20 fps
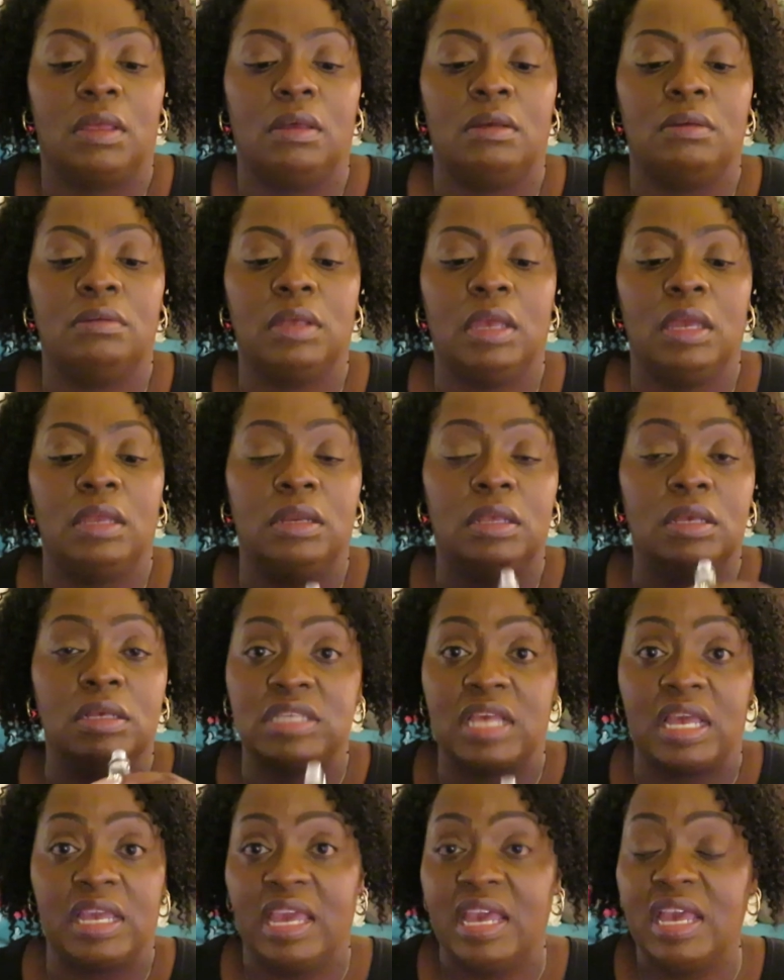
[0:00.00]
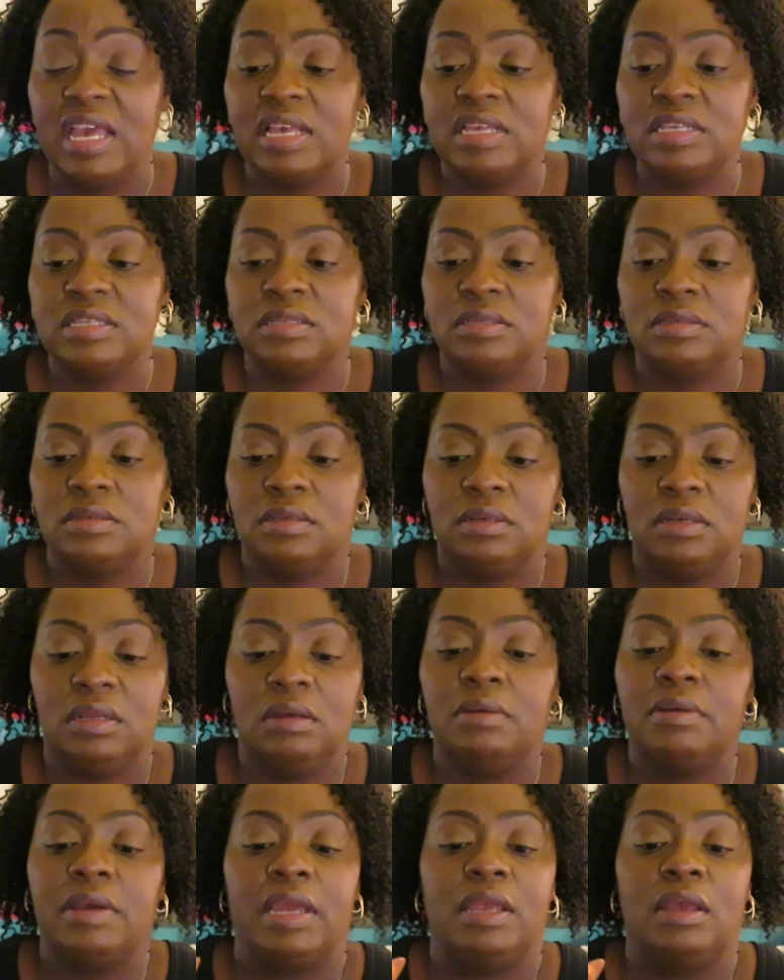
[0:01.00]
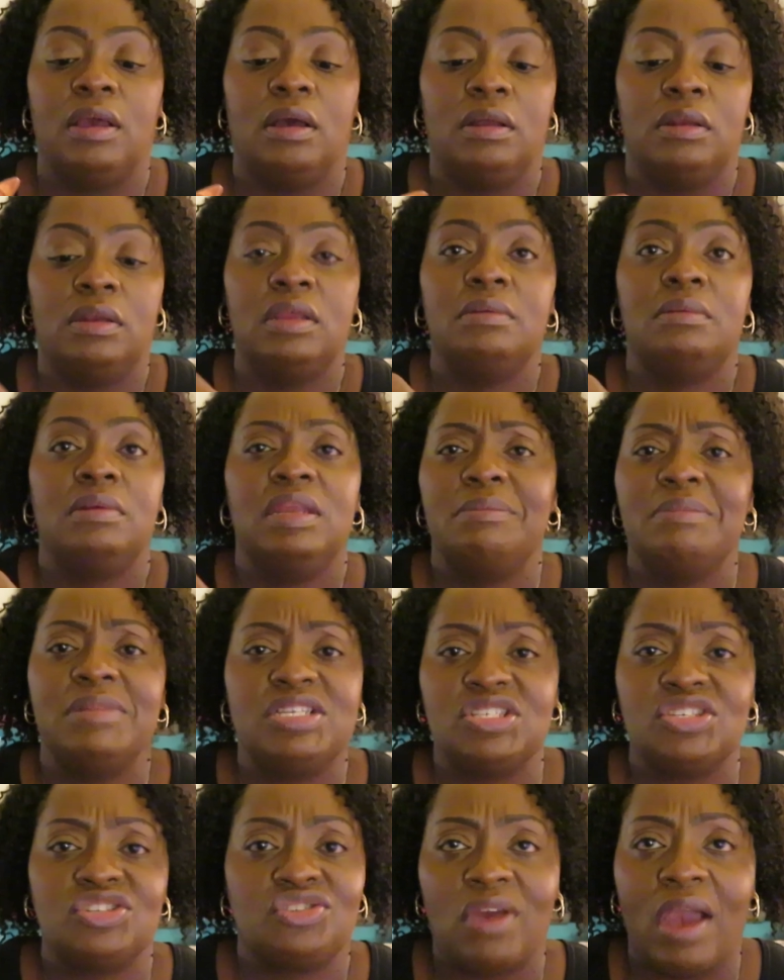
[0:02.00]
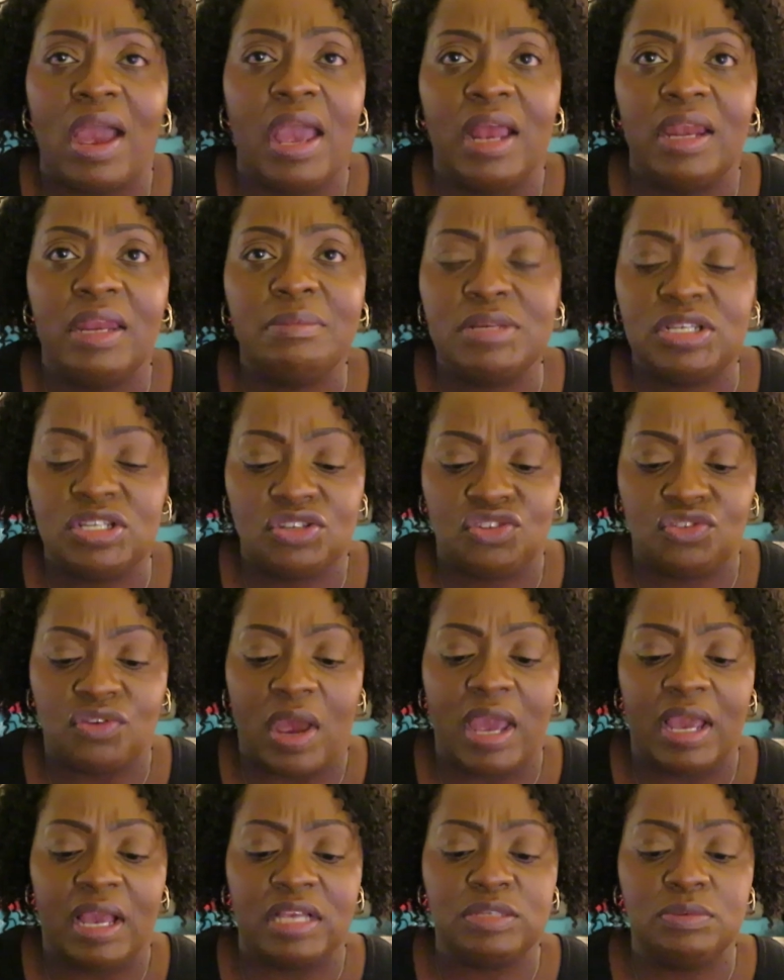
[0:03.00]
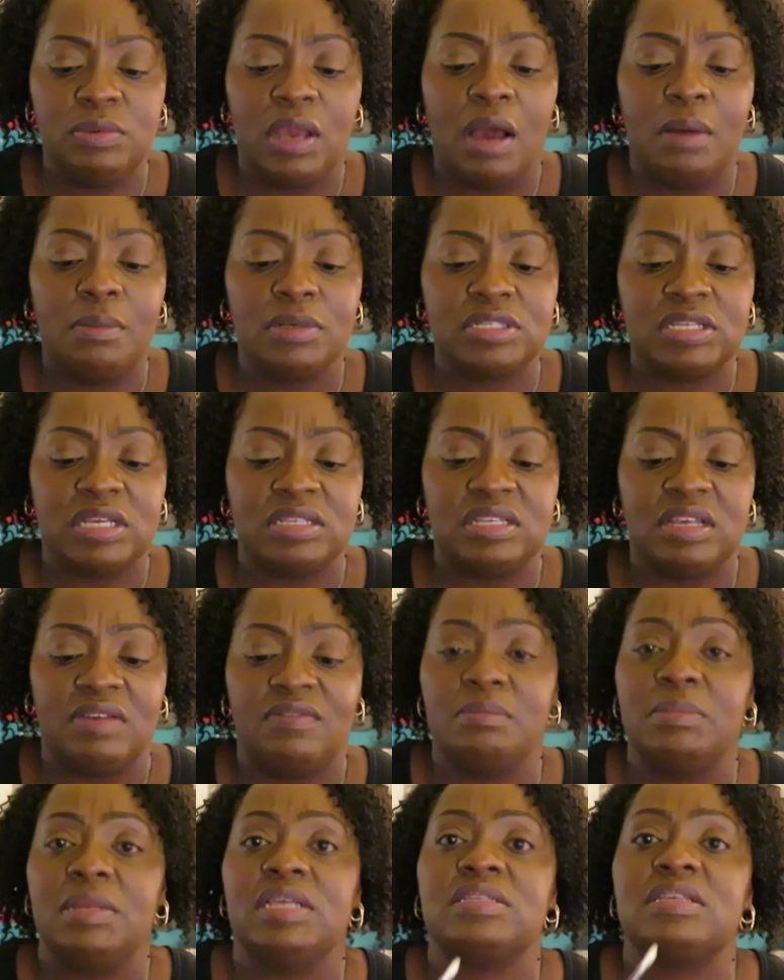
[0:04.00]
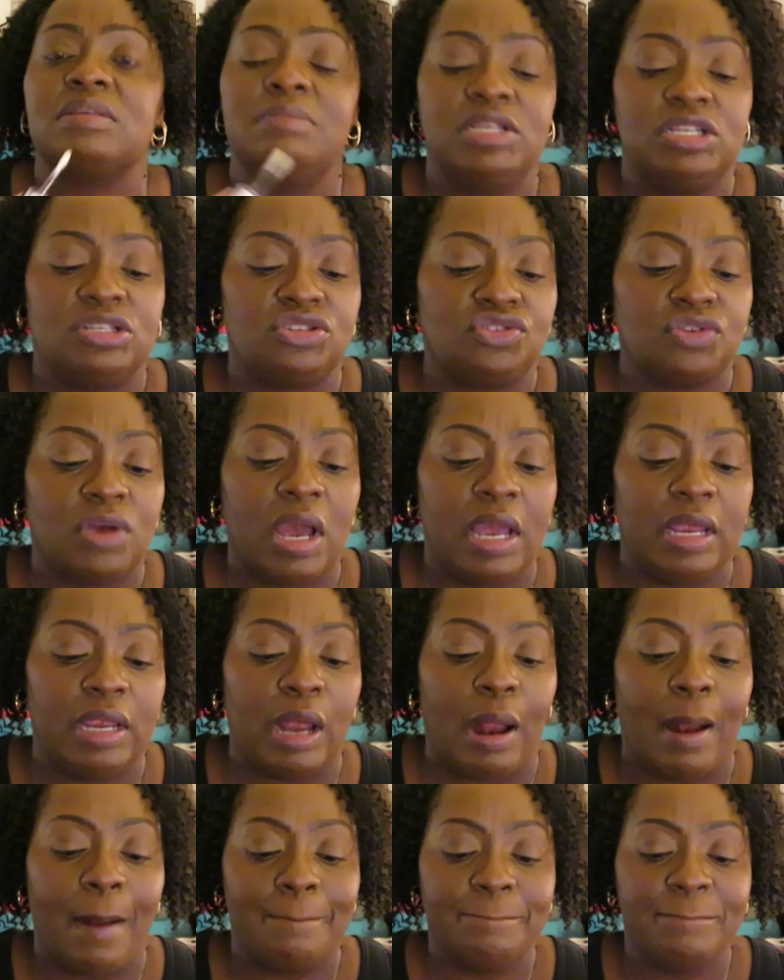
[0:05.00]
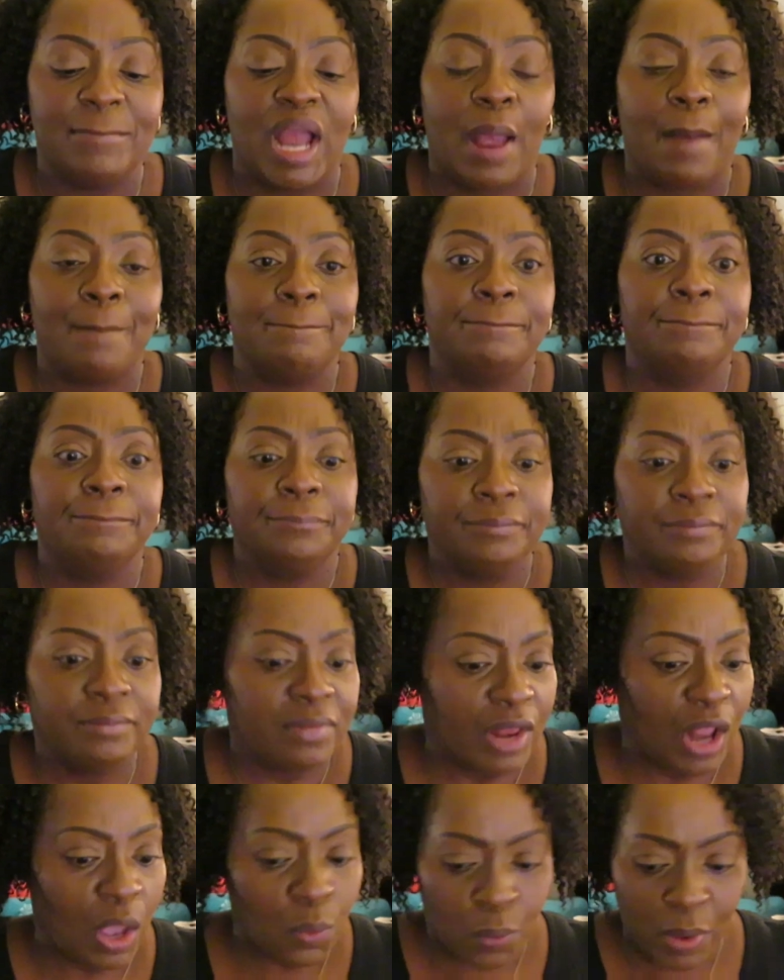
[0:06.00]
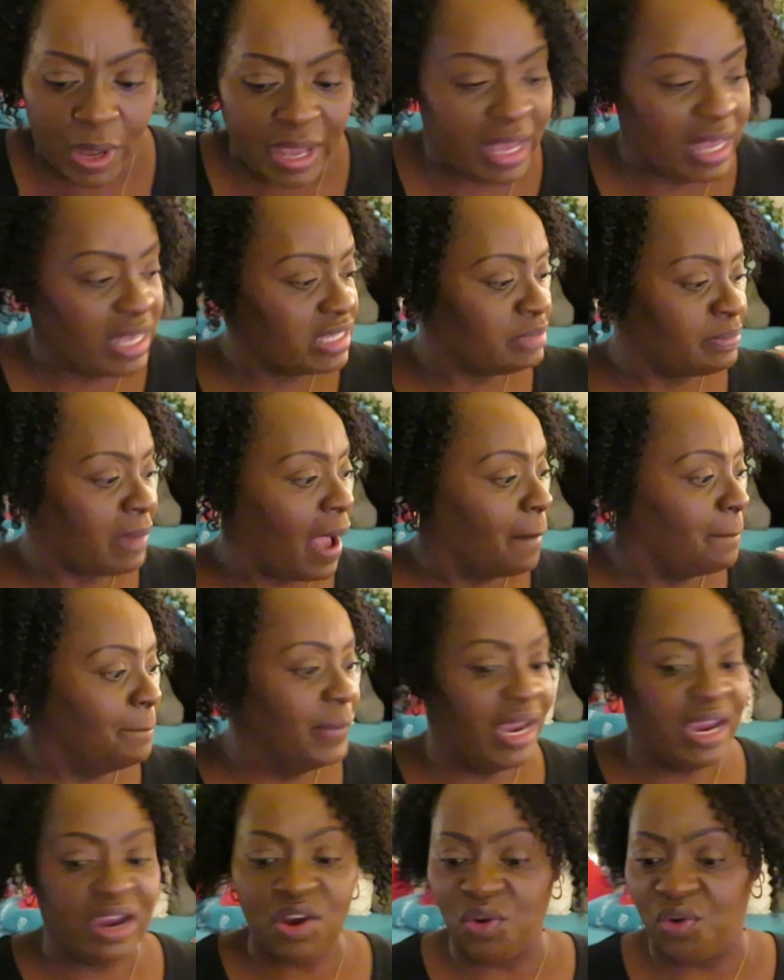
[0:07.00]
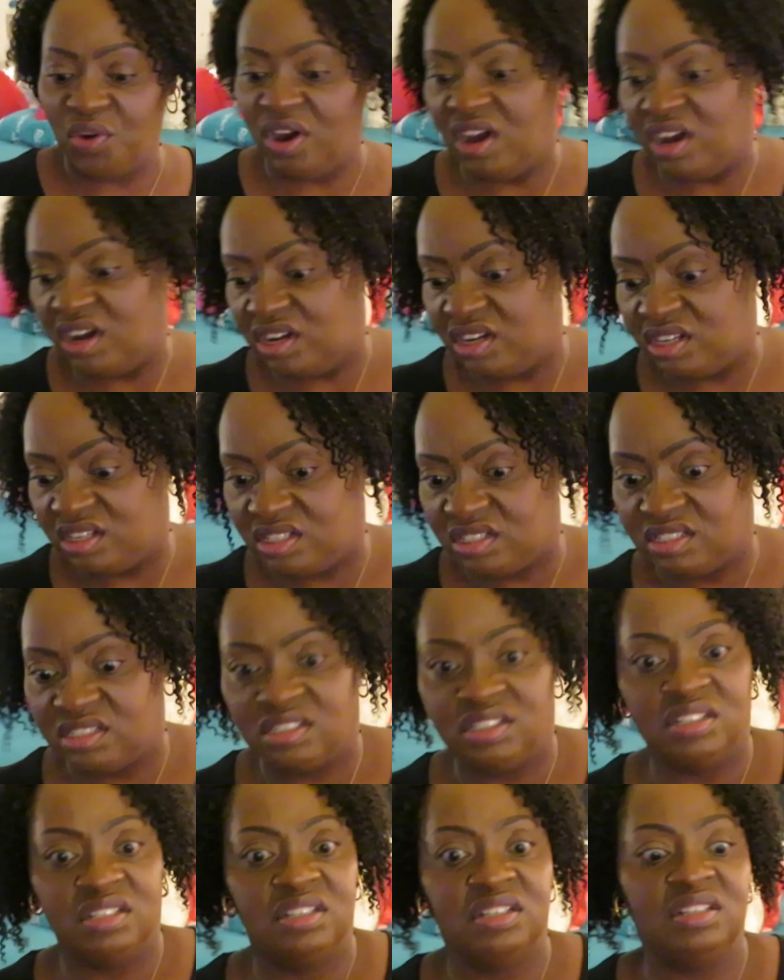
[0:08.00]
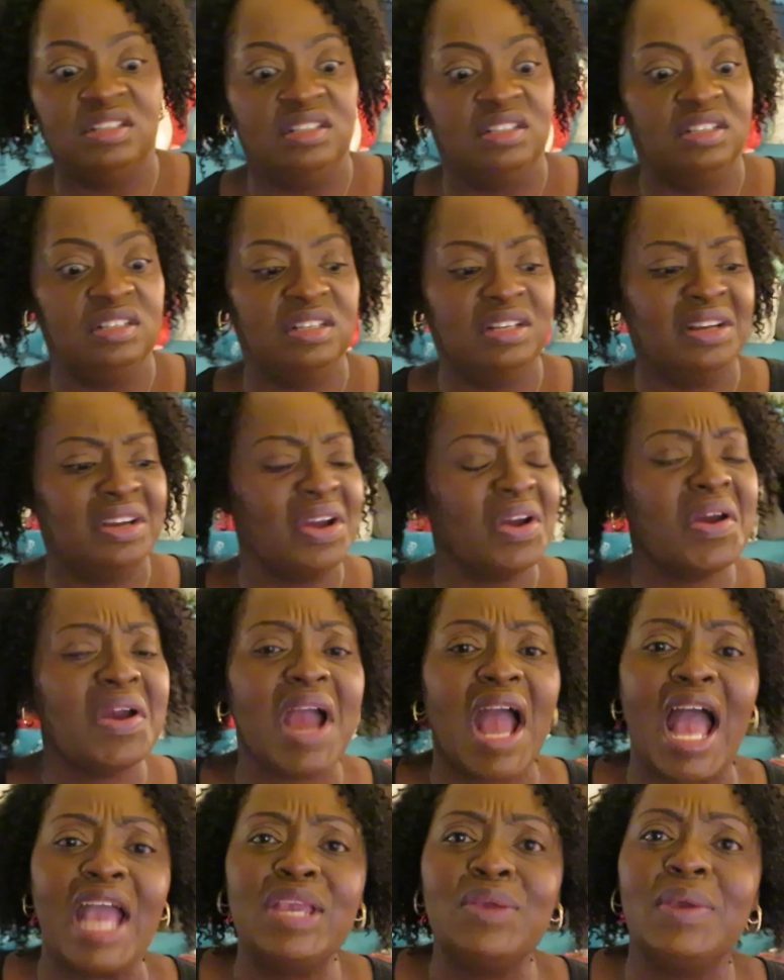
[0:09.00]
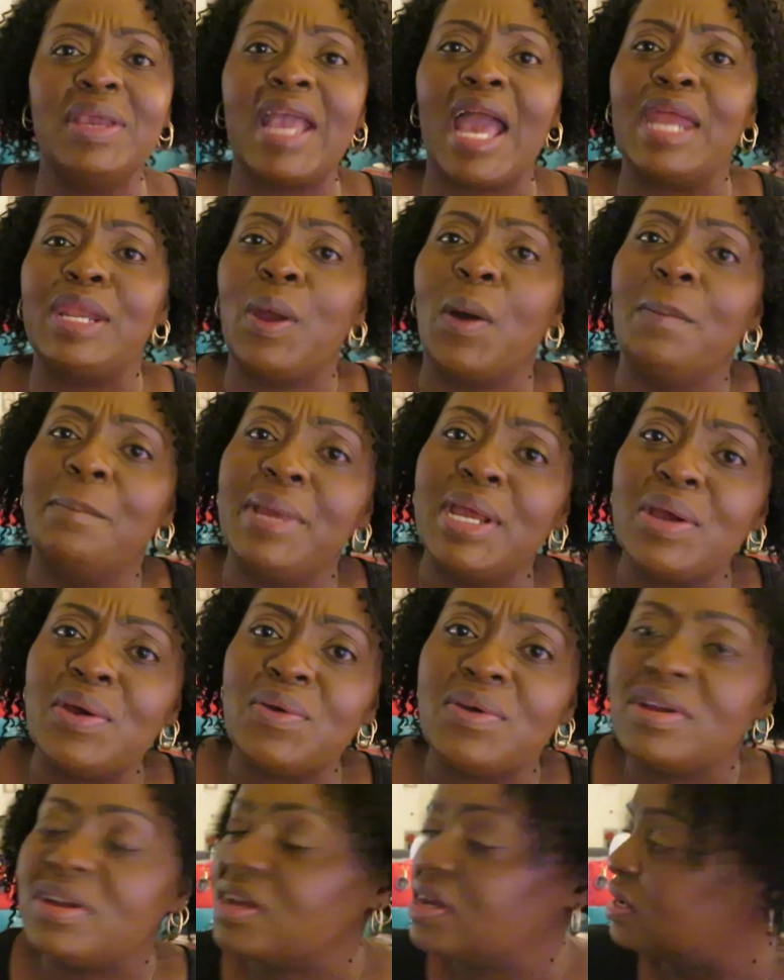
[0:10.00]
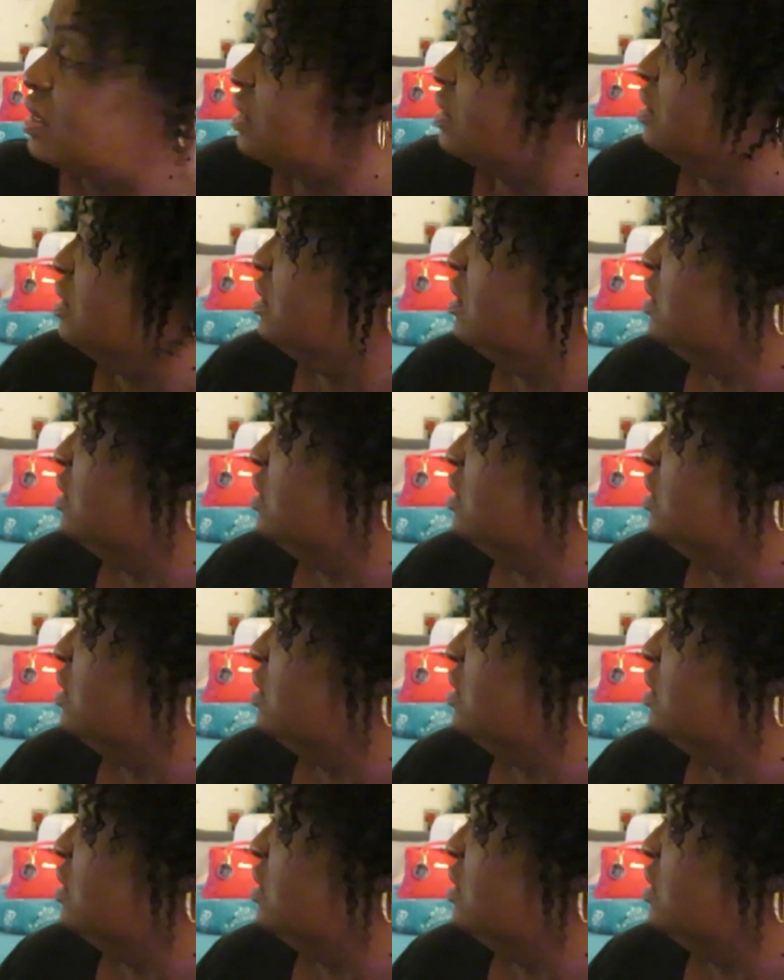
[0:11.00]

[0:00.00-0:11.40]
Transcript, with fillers: Okay, next, I guess all right y'all let, let me just try it let me just try it because we almost at seven minutes let me just try it y'all where is my mirror girl how you ain't got no mirror